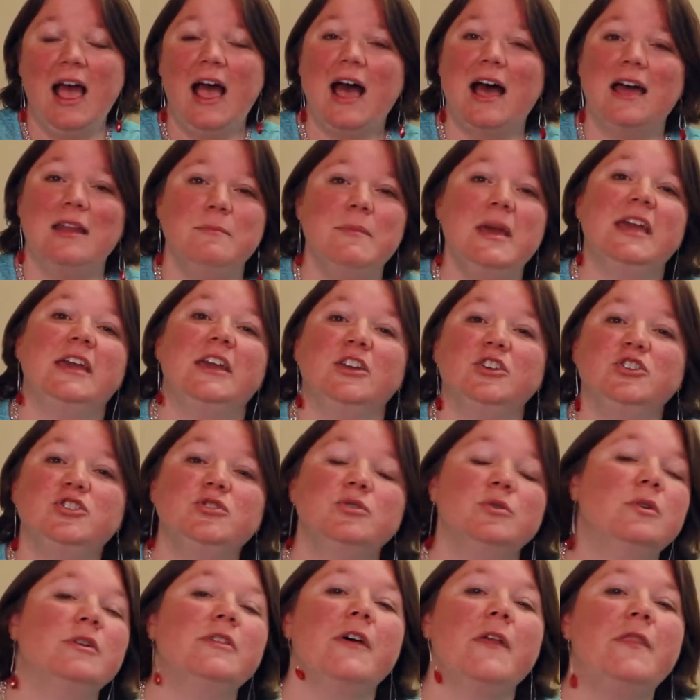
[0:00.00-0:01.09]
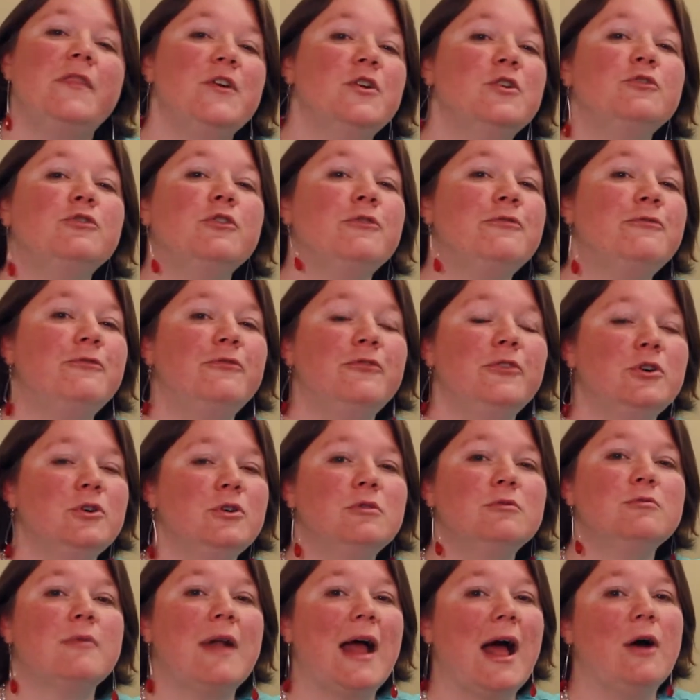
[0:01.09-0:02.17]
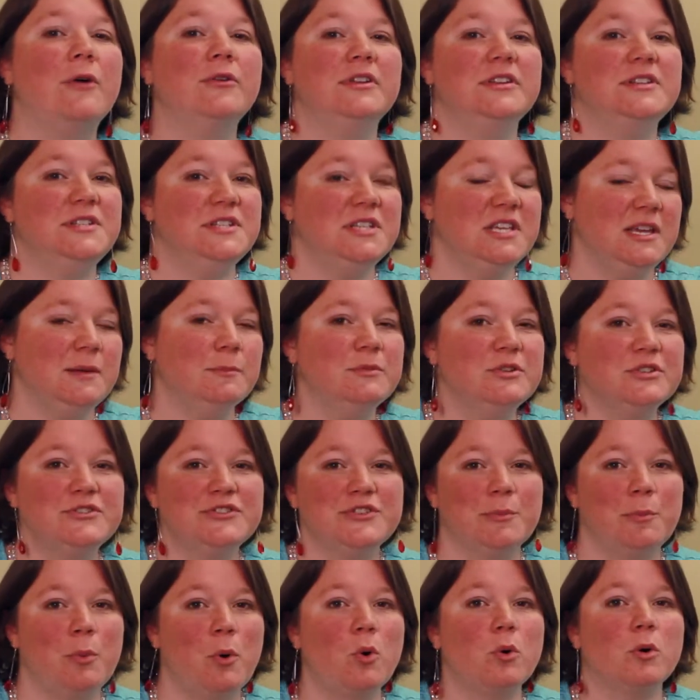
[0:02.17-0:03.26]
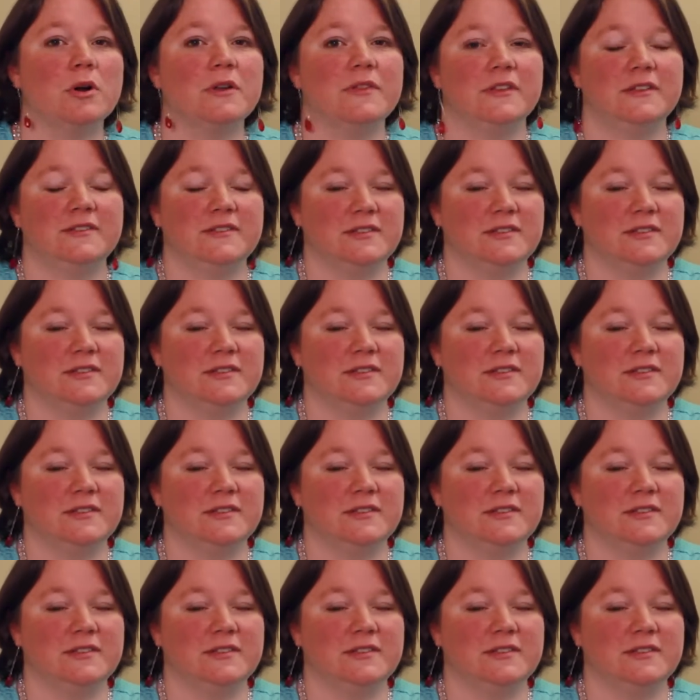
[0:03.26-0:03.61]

and making sure that there's a full rounded team to support the